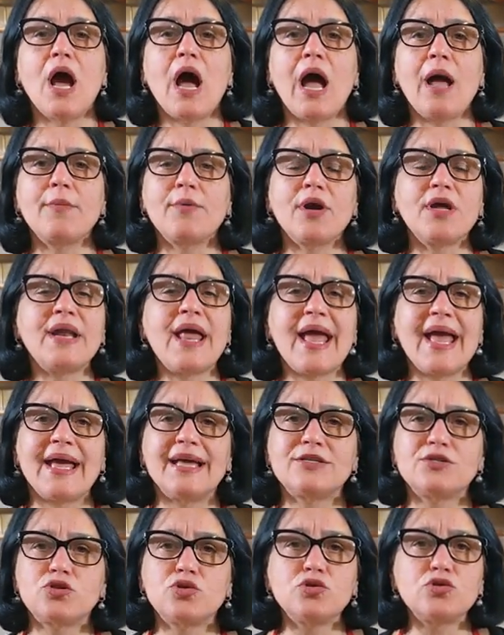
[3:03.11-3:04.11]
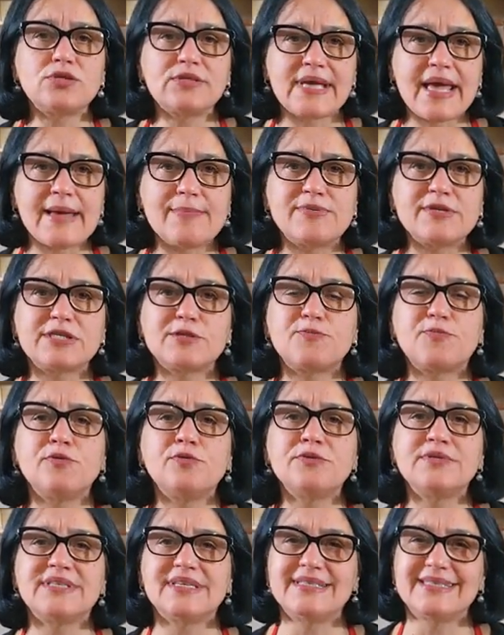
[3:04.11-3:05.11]
I'm going to add two
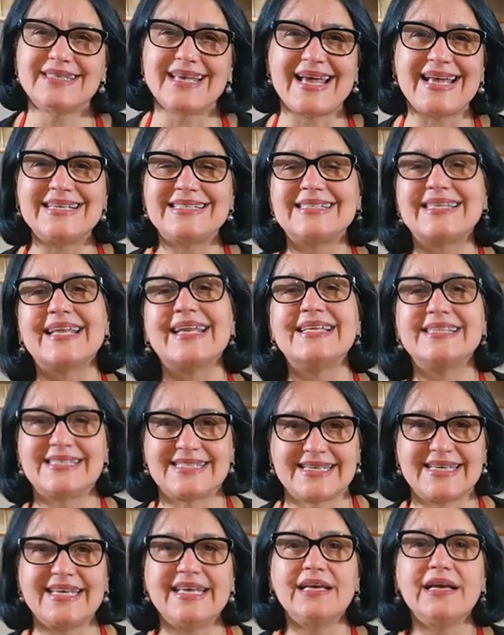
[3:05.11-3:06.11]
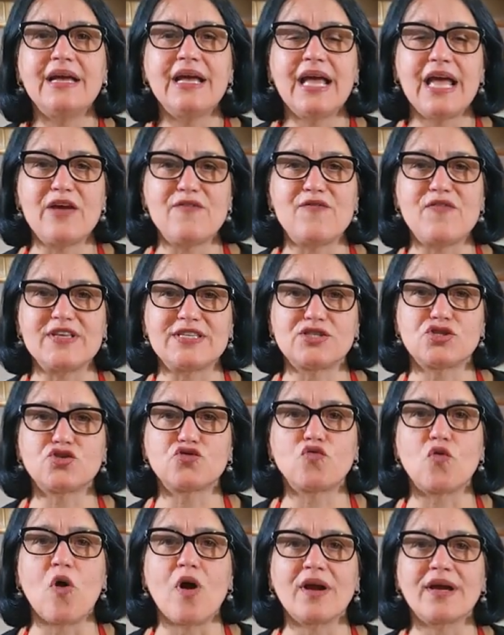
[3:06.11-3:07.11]
tablespoons and taste it and see if it's
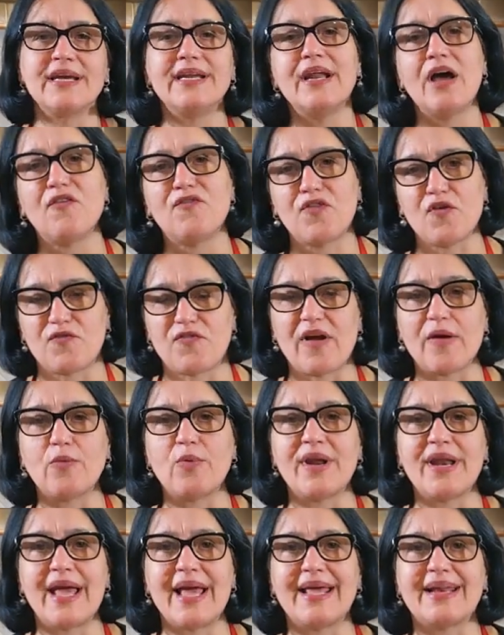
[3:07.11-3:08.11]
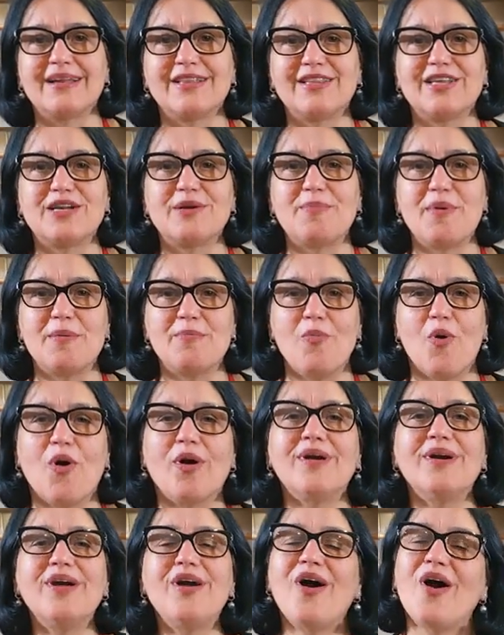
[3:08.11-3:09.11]
strong enough, if I want to add a little bit
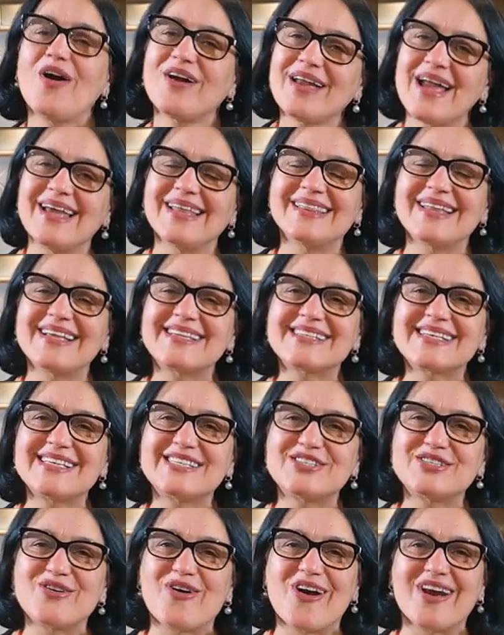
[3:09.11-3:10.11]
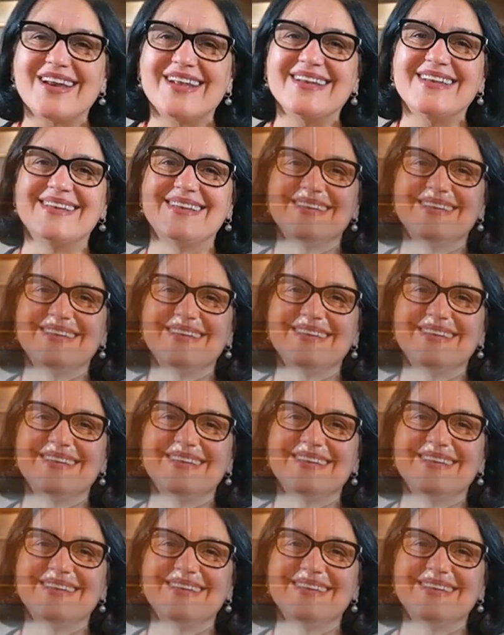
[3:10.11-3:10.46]
more. Okay, let's get started.